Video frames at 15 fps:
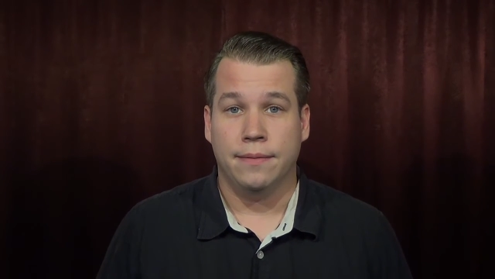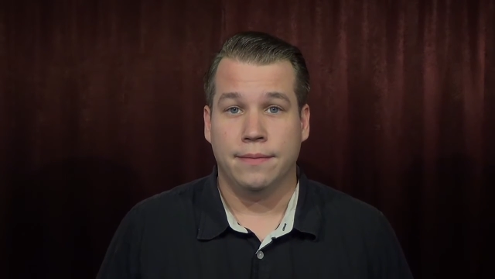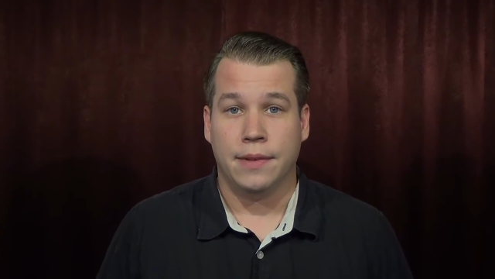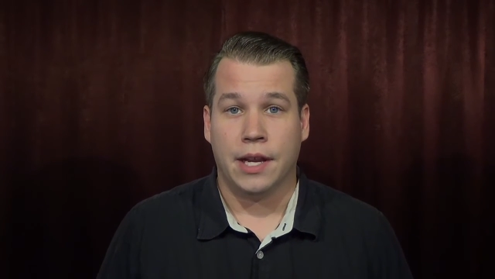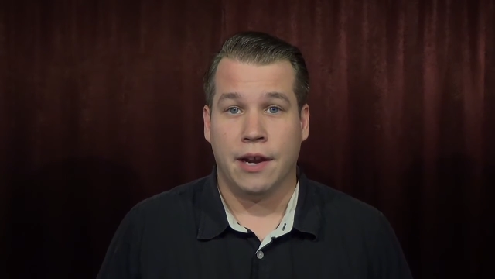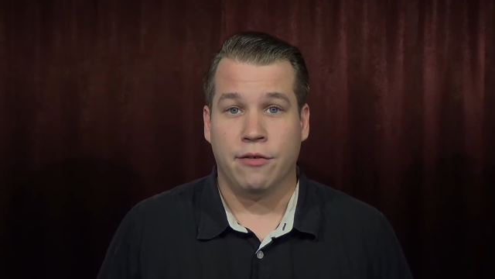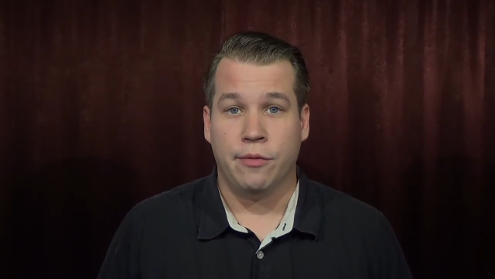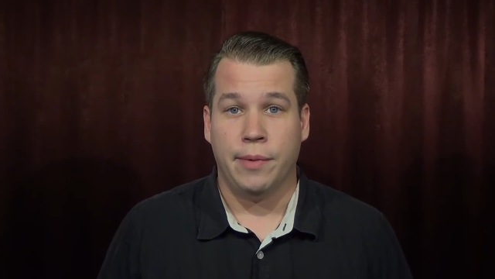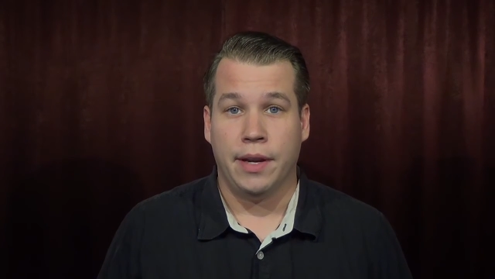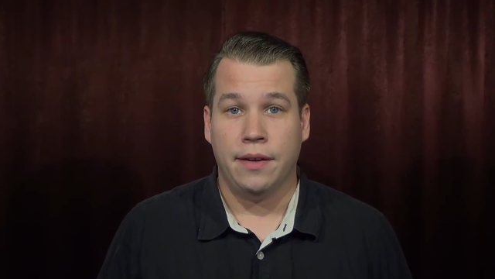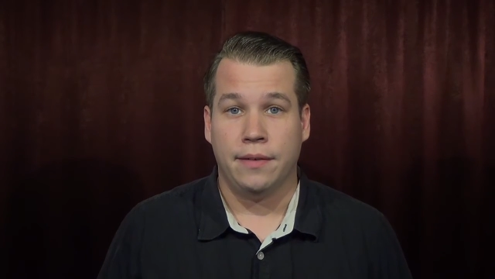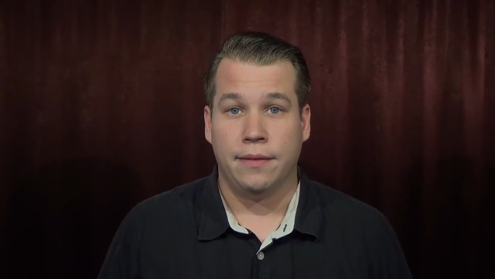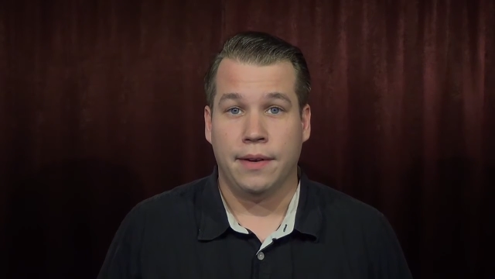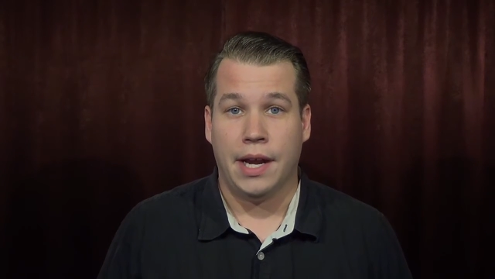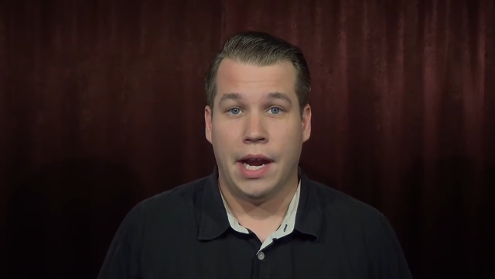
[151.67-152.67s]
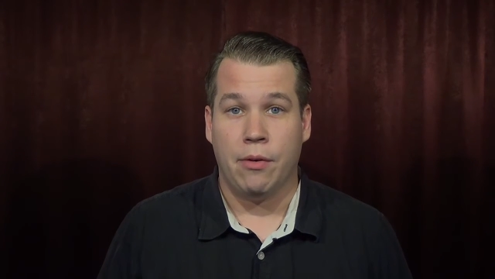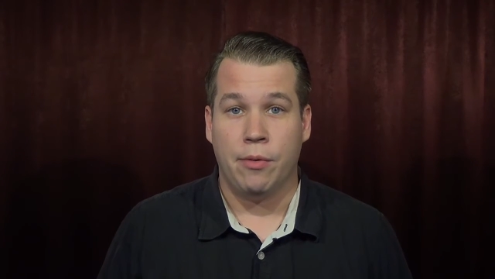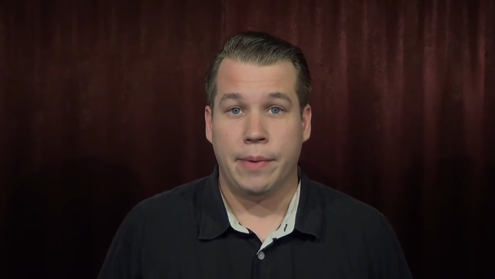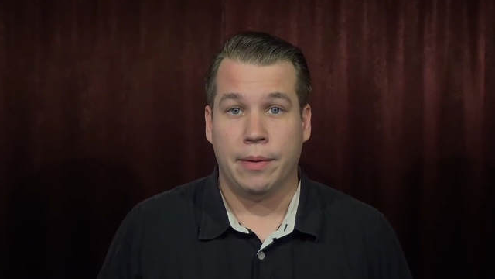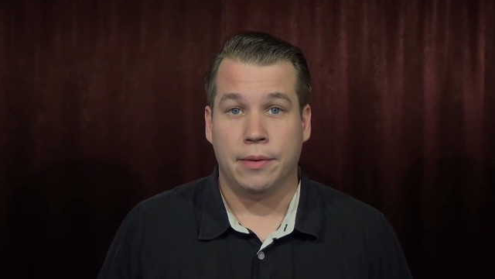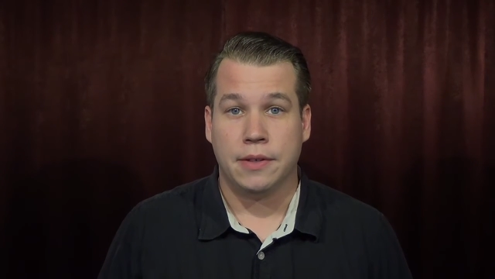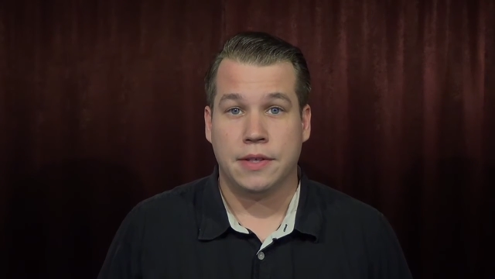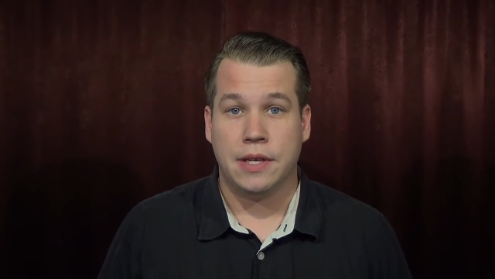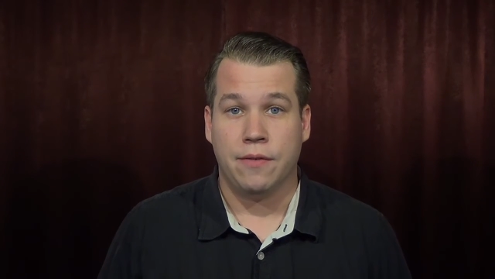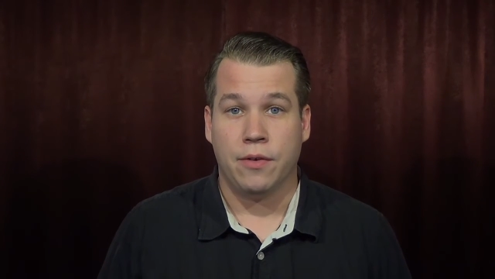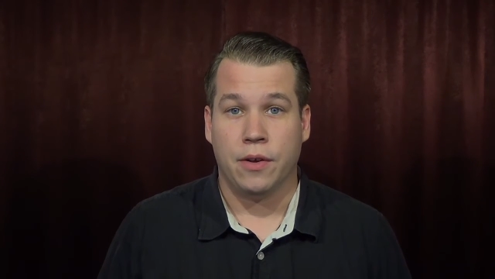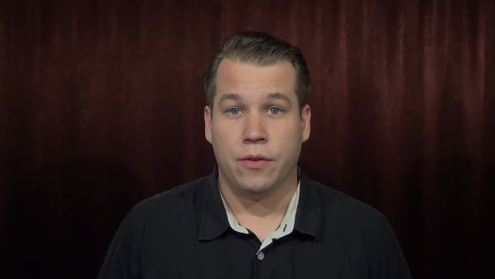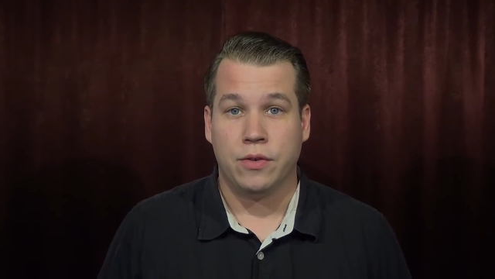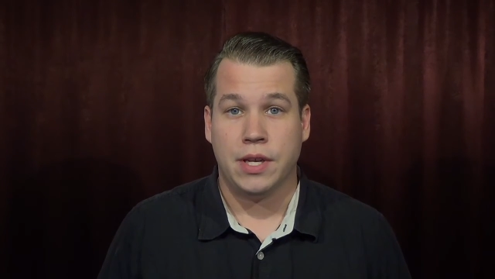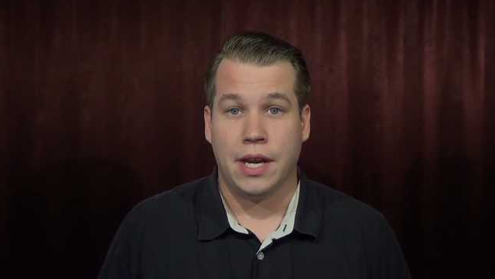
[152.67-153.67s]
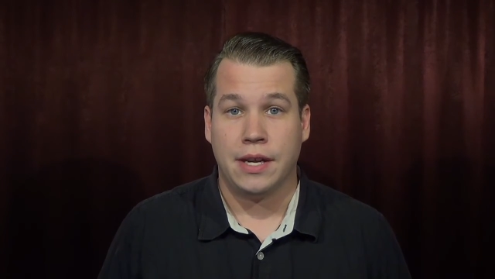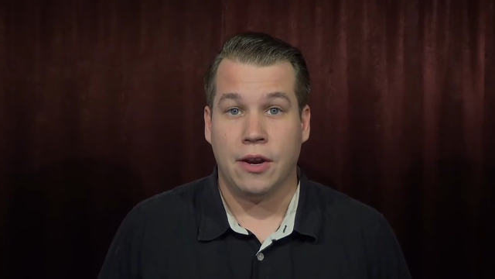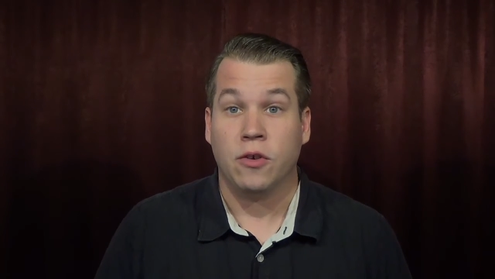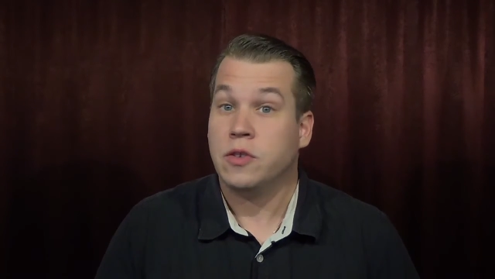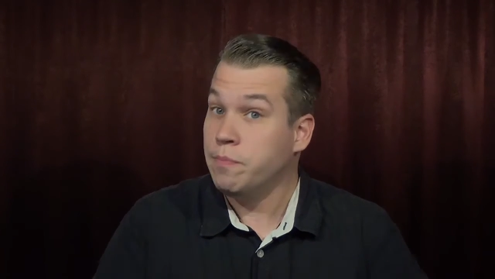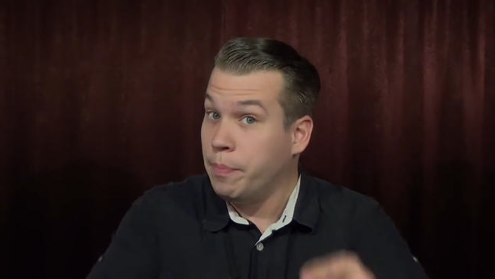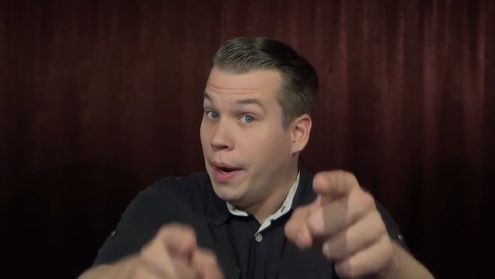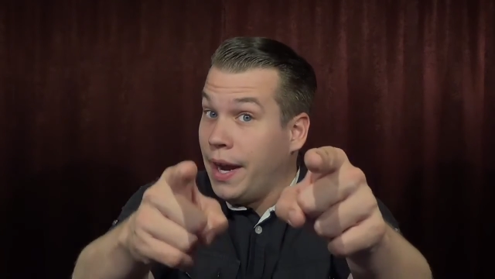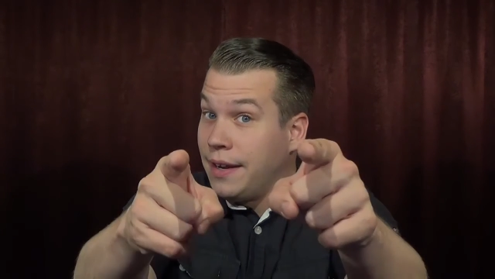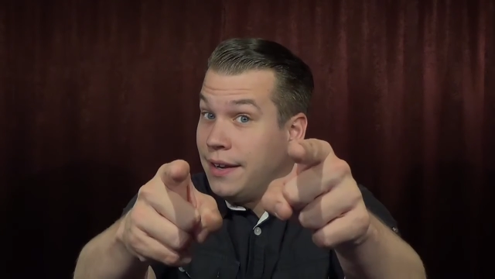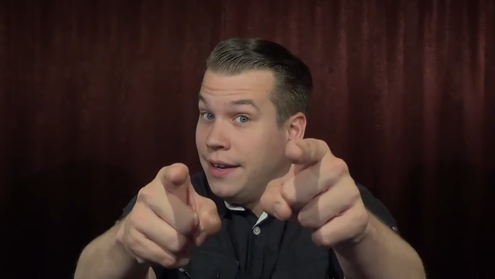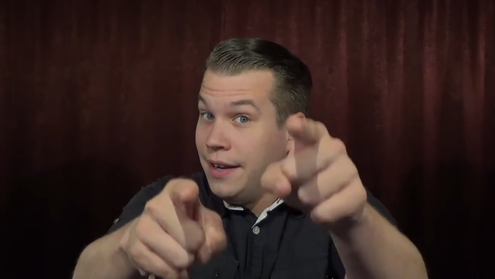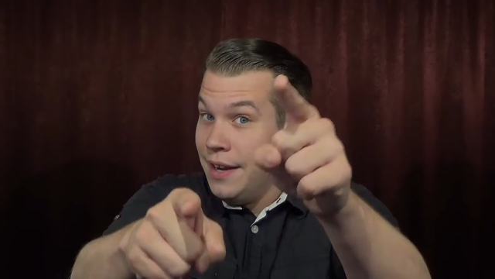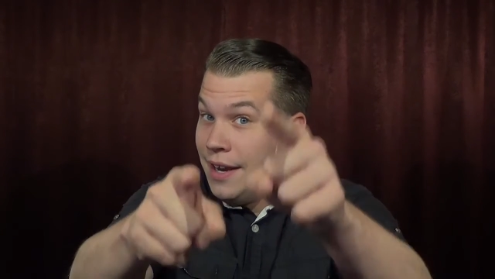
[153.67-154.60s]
the government and I won't be able to see for another 10 years. But